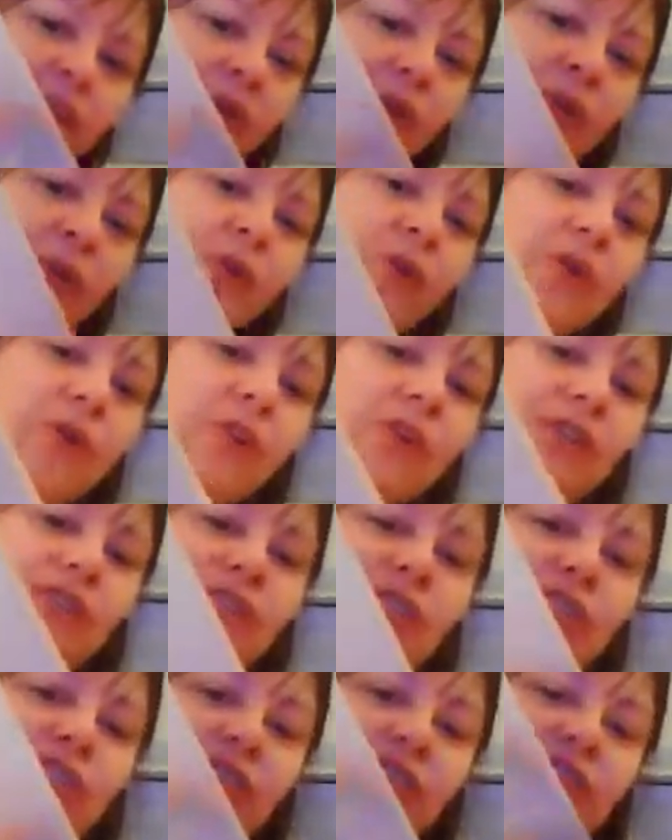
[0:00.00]
corners
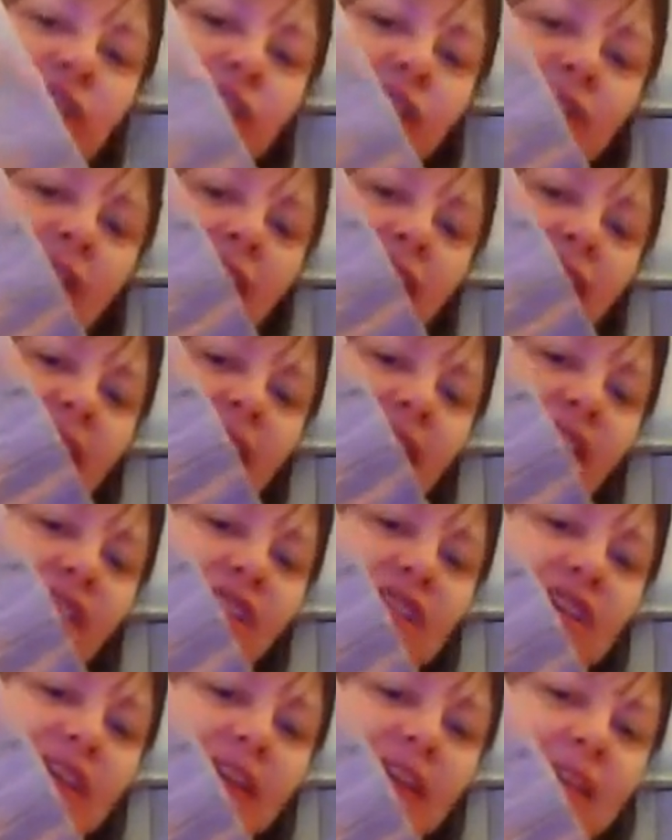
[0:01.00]
just to
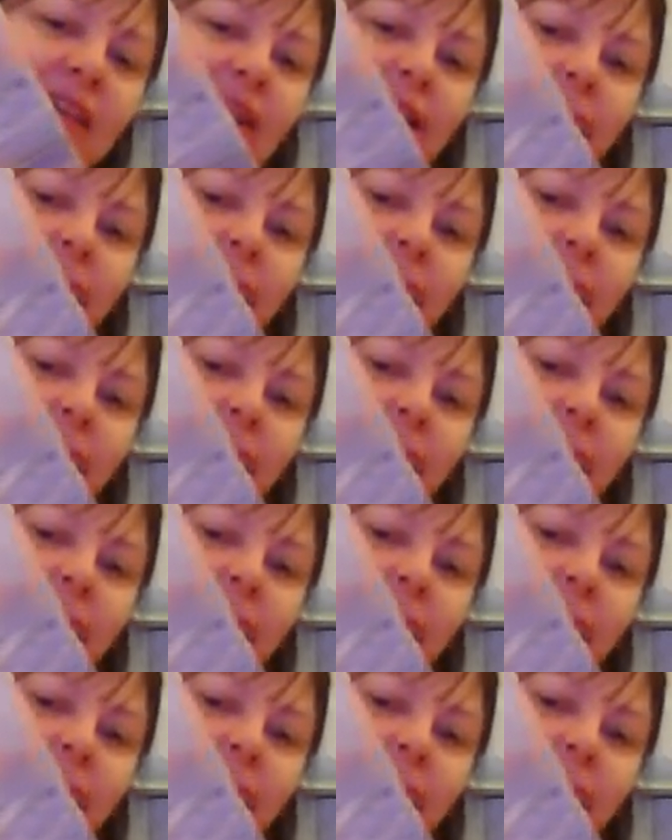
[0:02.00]
jazz it